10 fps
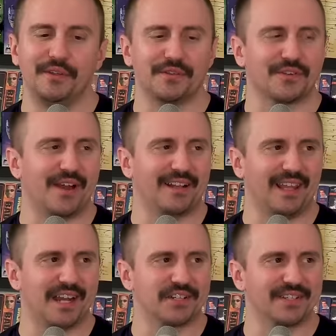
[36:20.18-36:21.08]
he also kind of
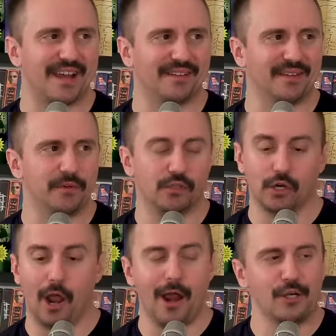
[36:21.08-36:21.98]
lashes out at them and he's
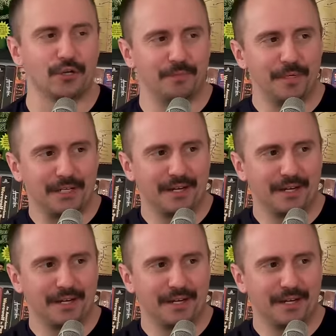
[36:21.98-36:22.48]
like, I should be